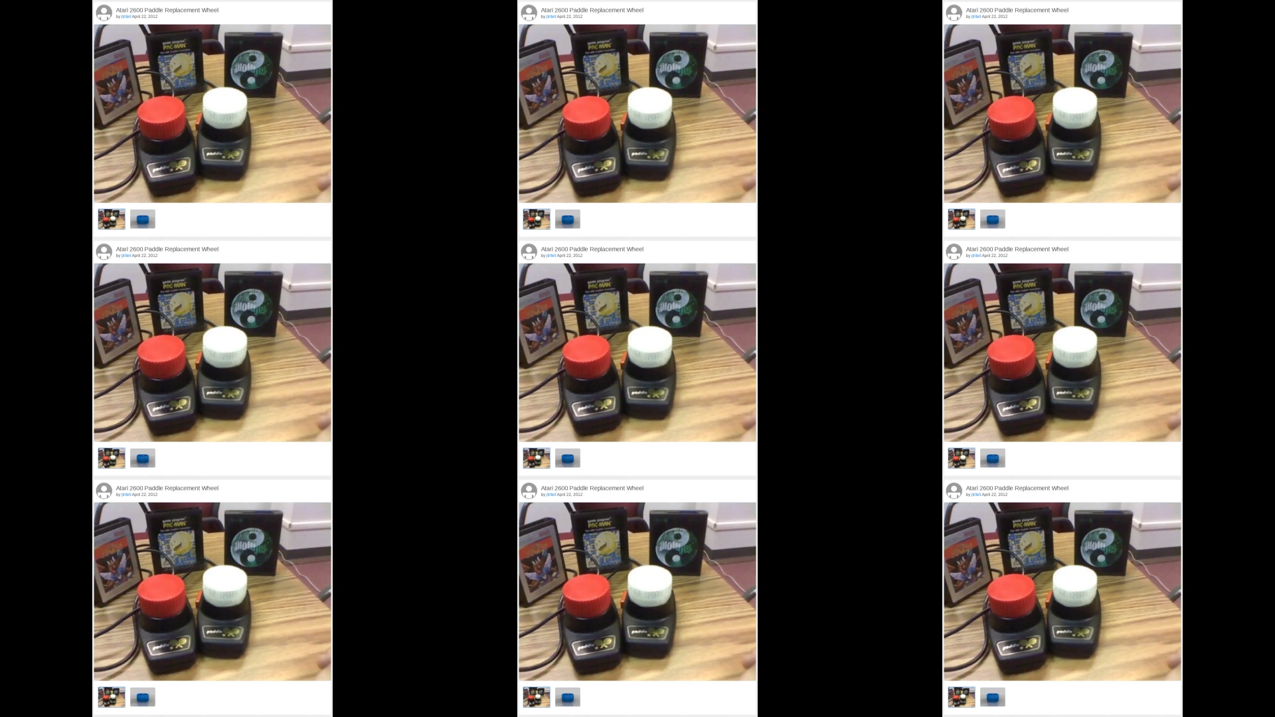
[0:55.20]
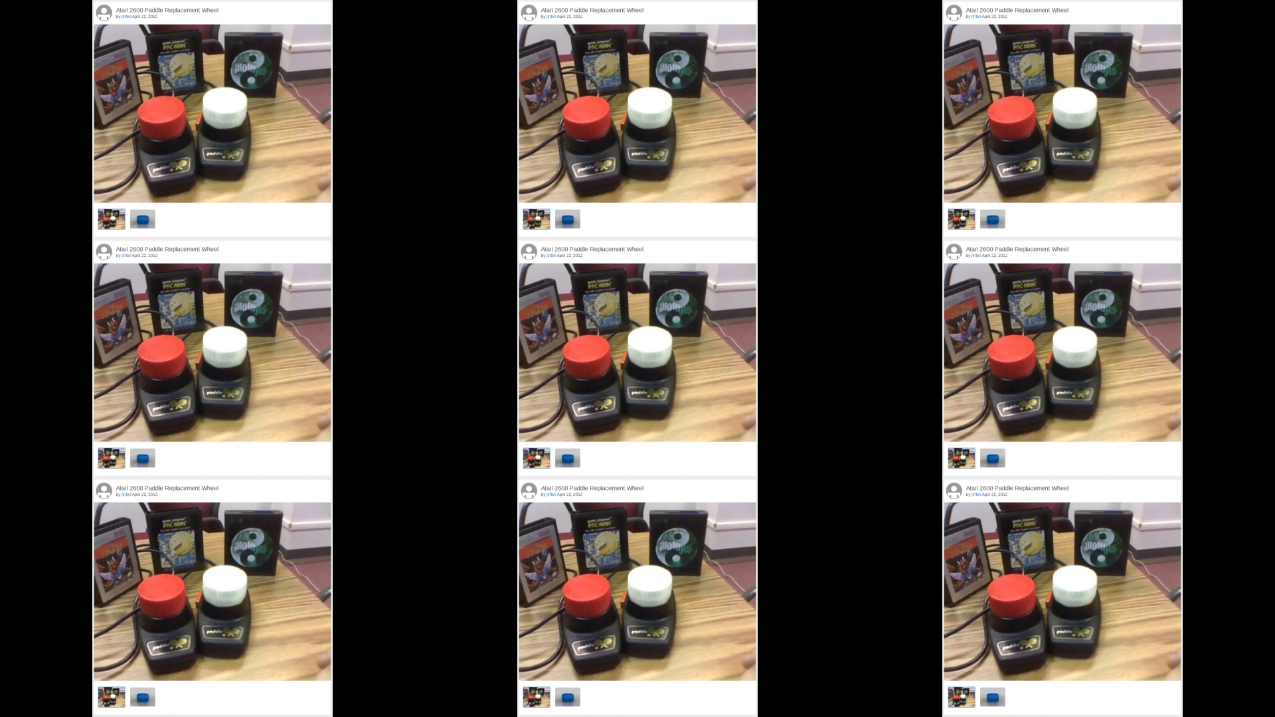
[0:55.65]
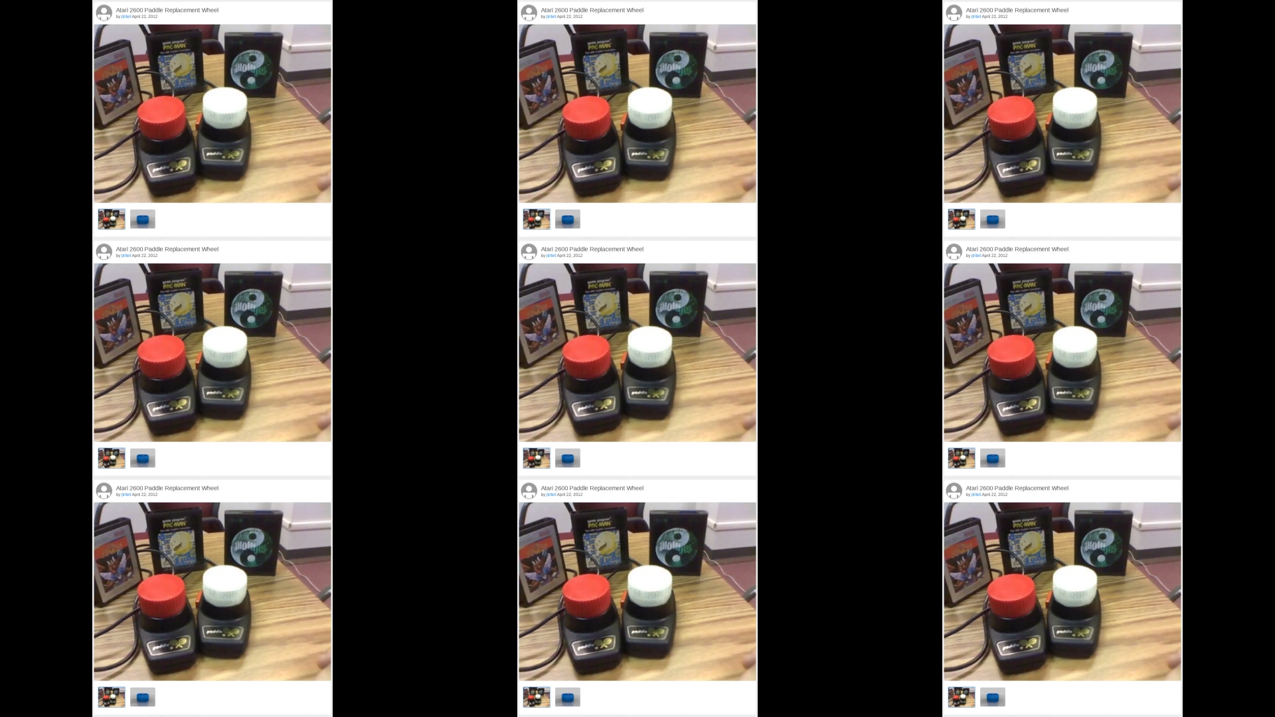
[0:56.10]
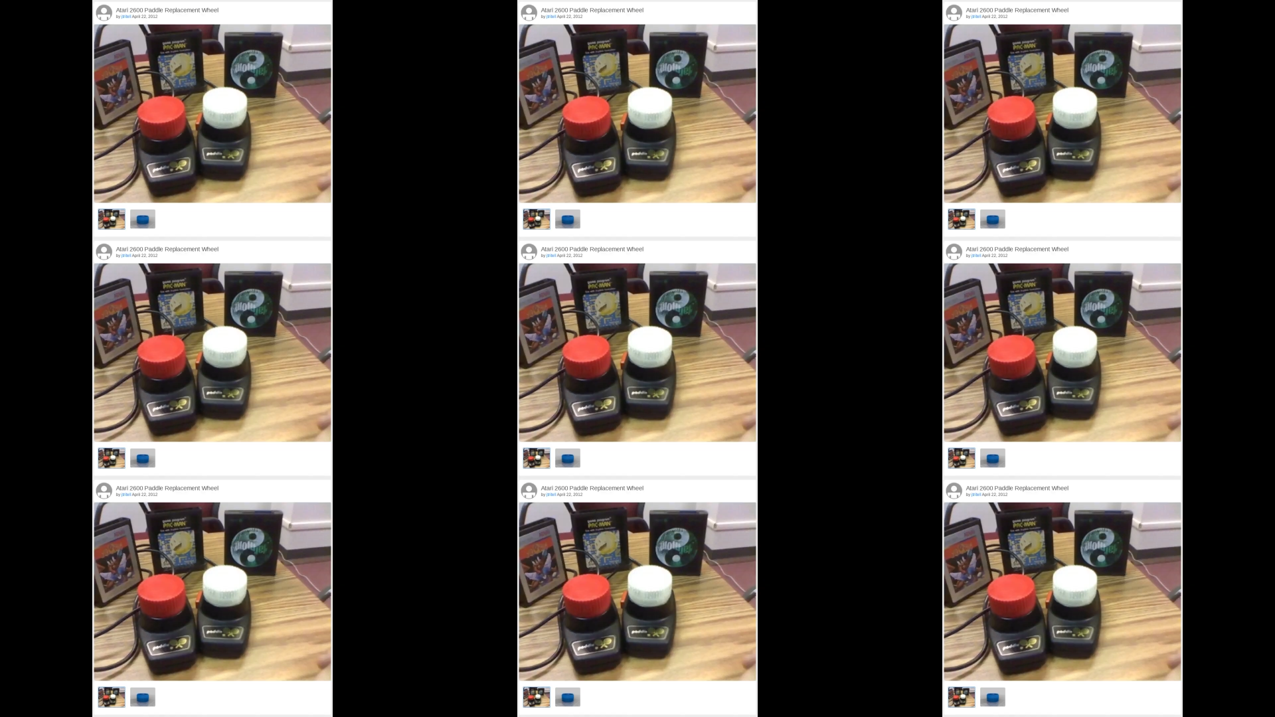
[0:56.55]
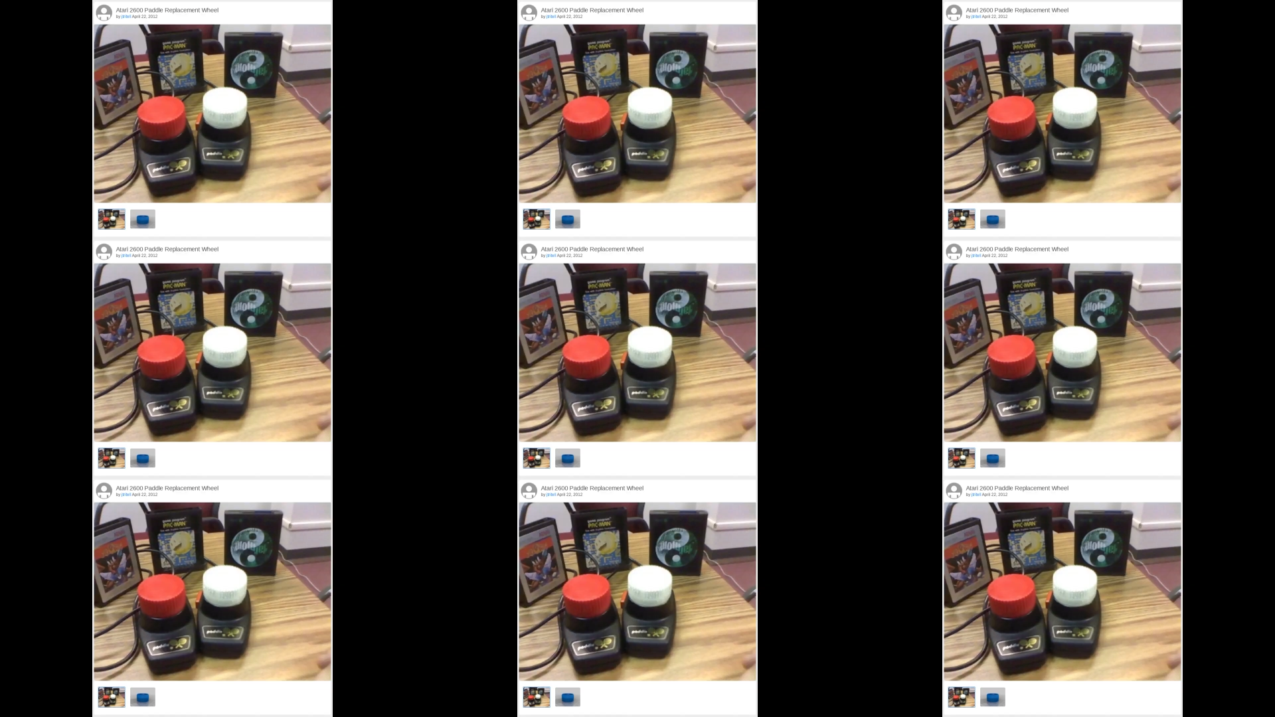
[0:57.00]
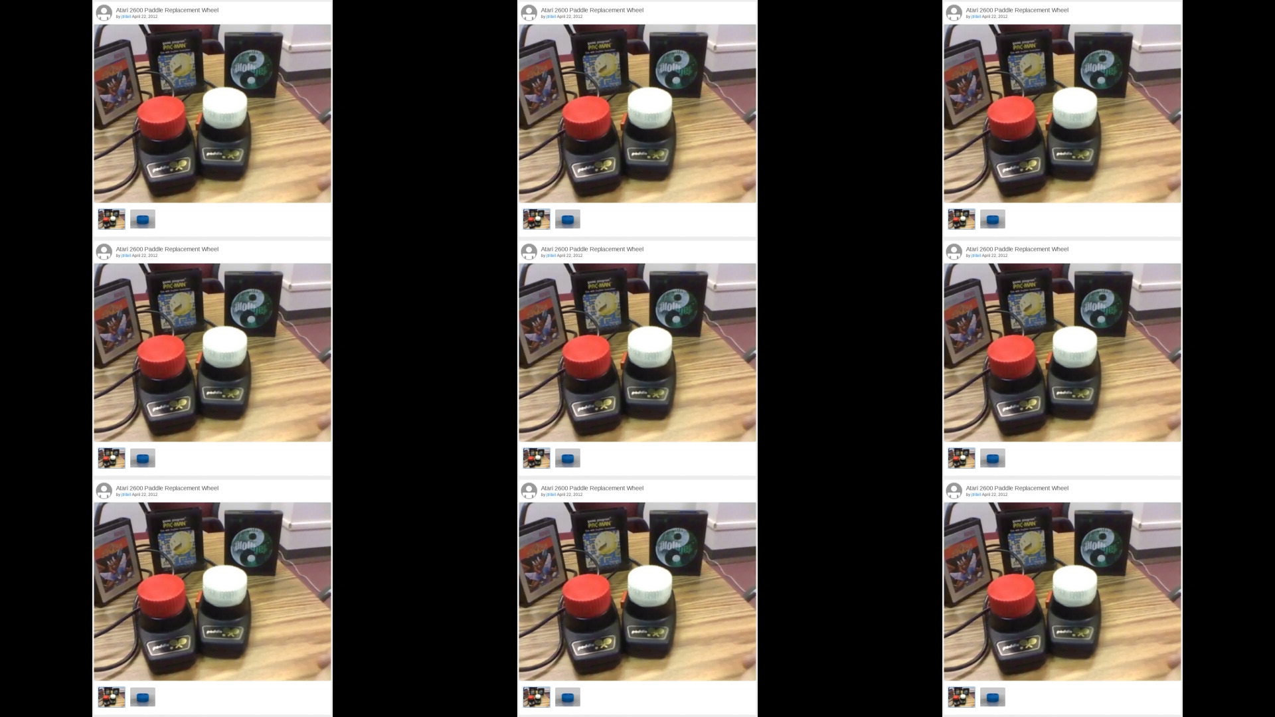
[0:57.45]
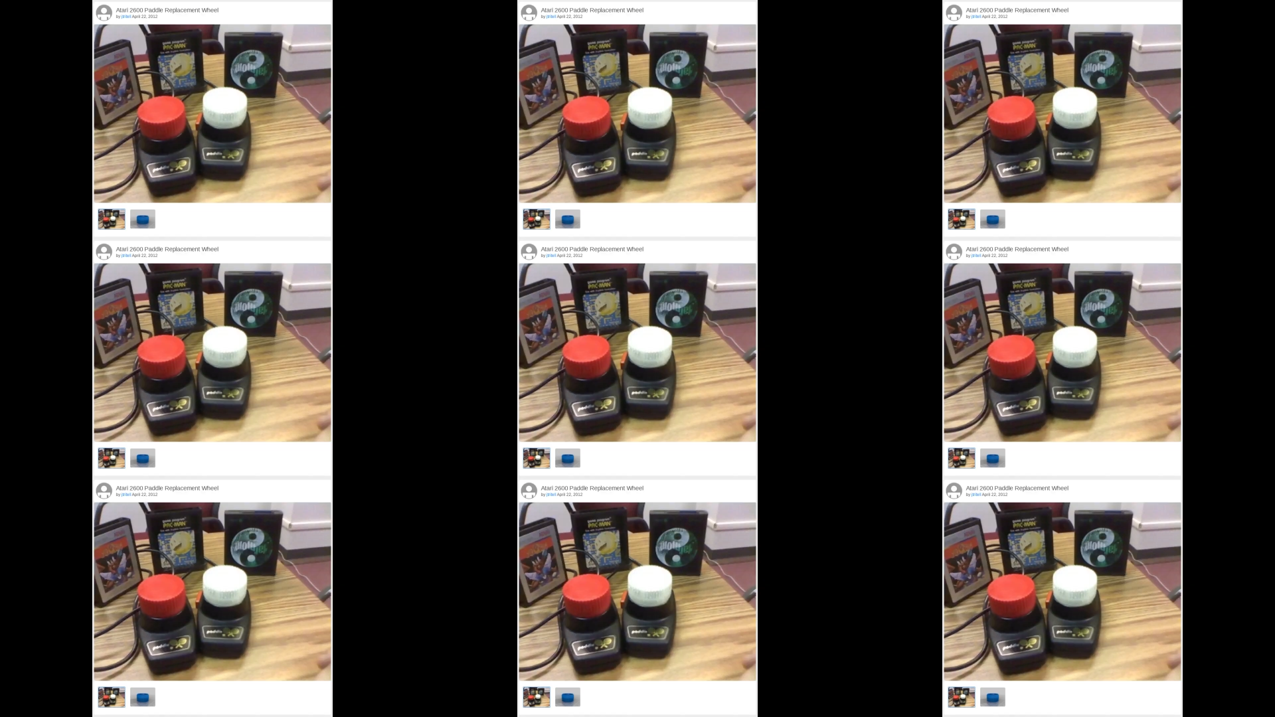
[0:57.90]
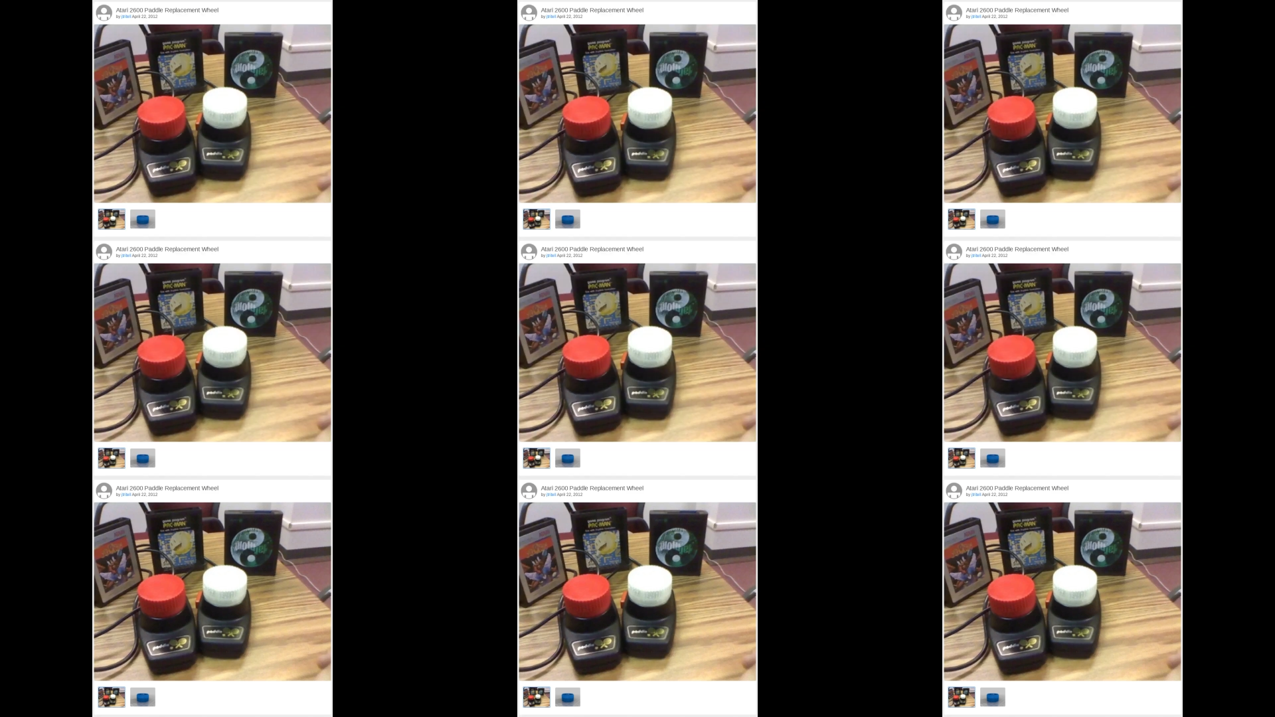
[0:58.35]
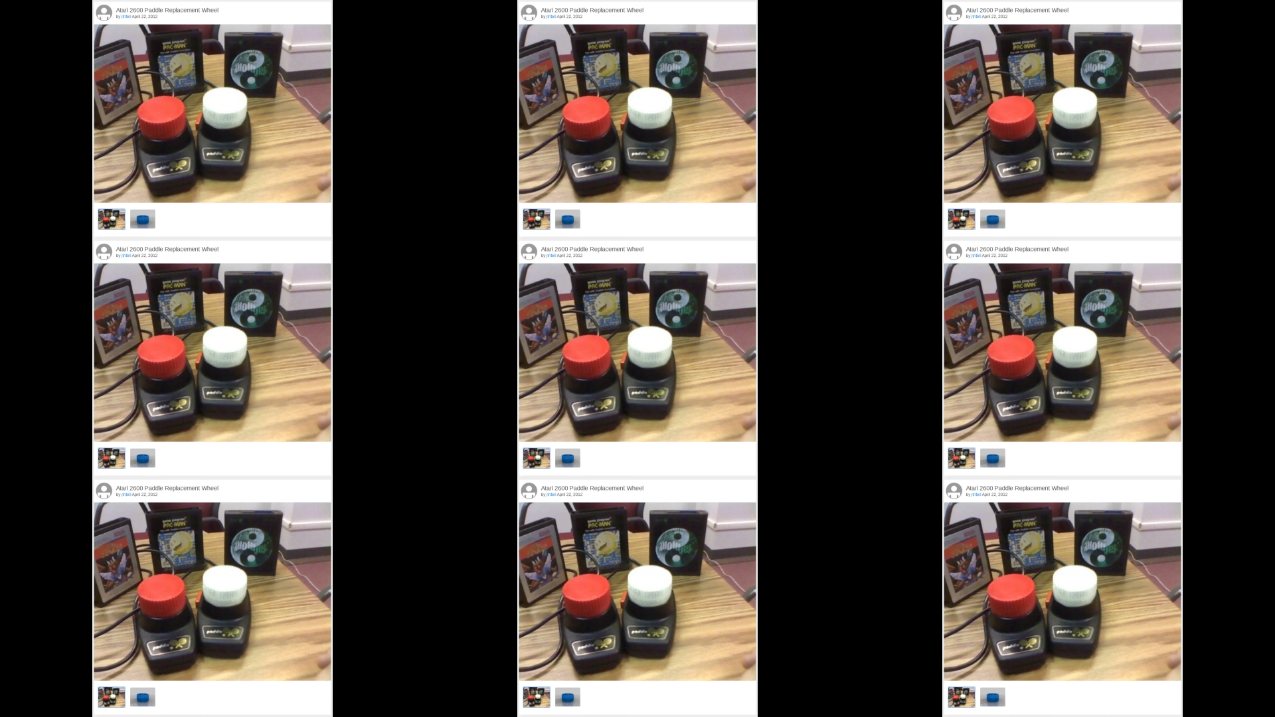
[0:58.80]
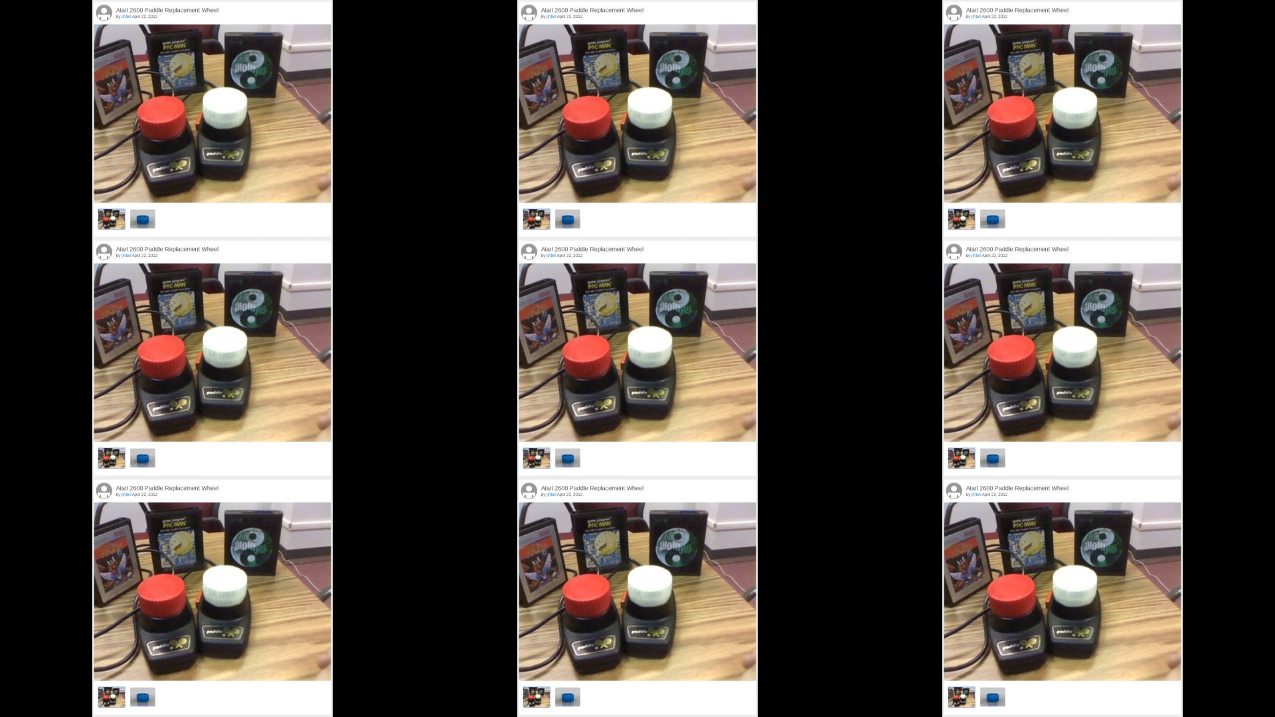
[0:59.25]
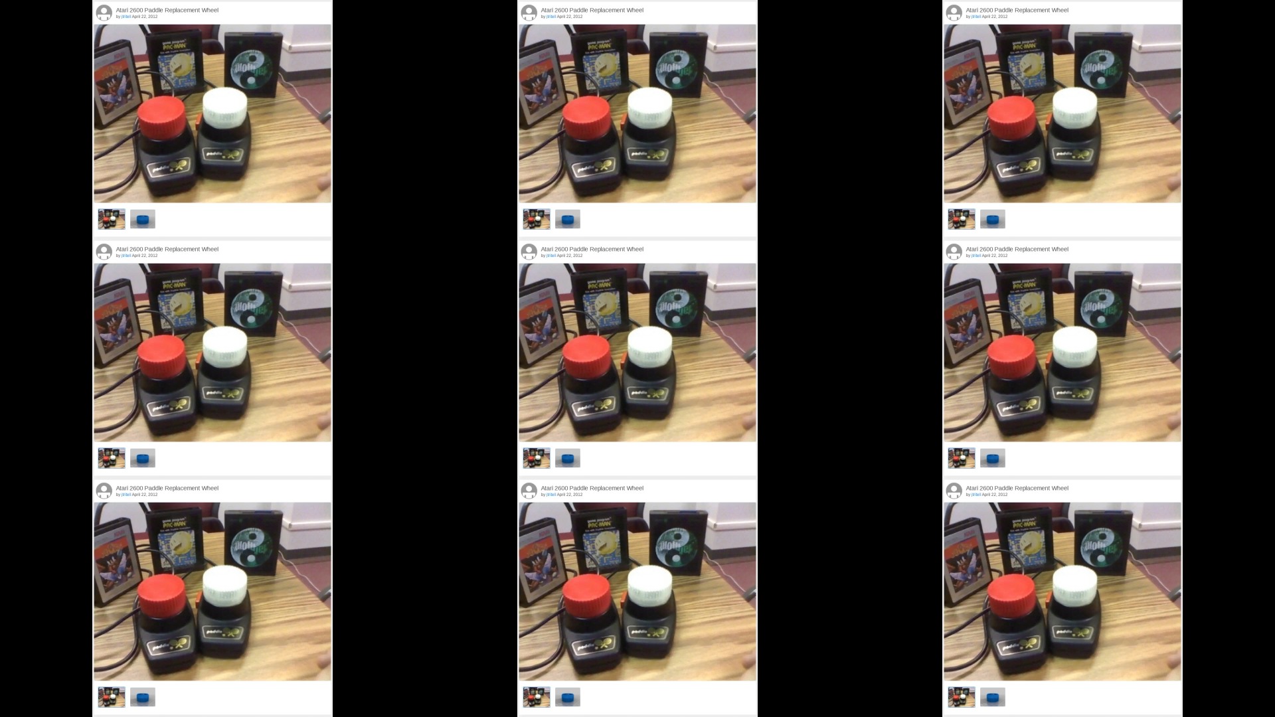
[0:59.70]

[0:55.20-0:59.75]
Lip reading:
(no speaker visible)